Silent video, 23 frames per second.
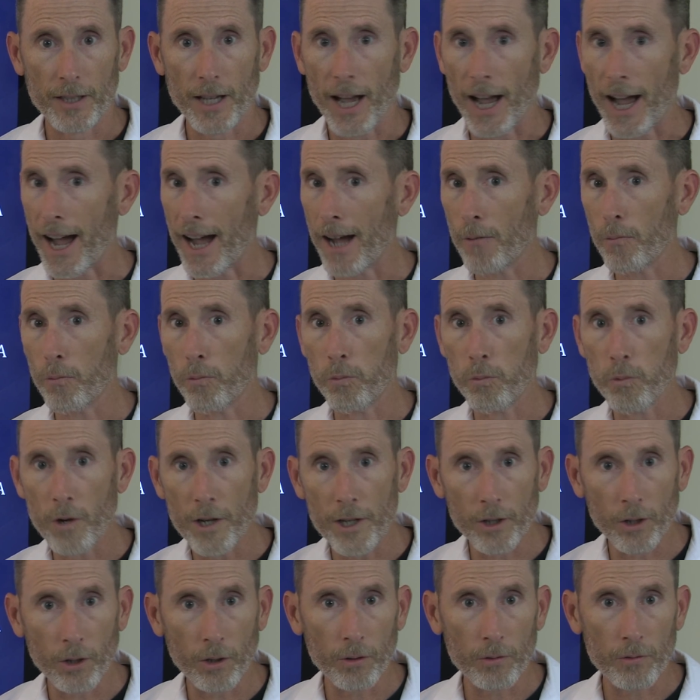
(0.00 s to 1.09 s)
I
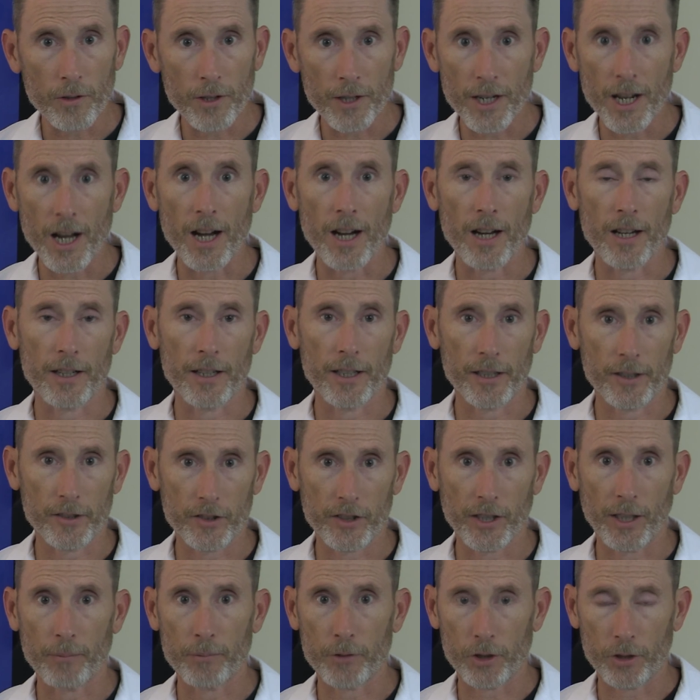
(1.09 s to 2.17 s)
will not
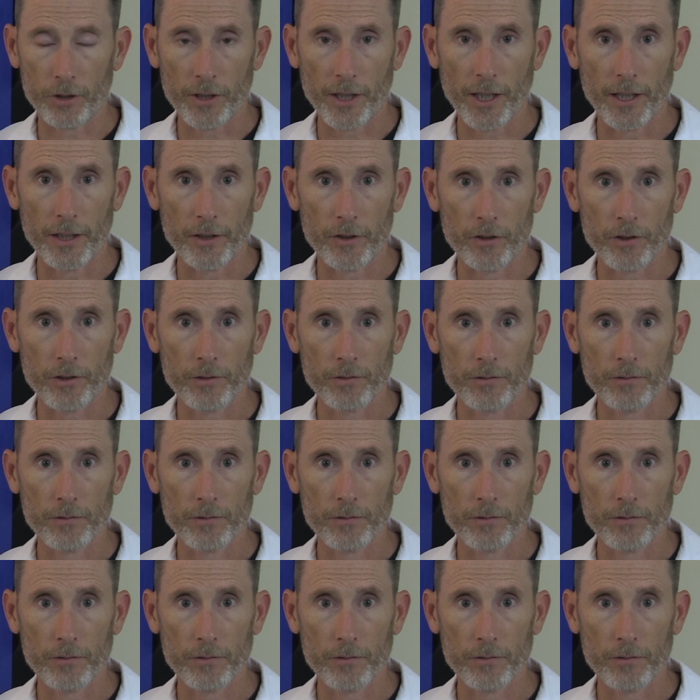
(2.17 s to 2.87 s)
accept your case.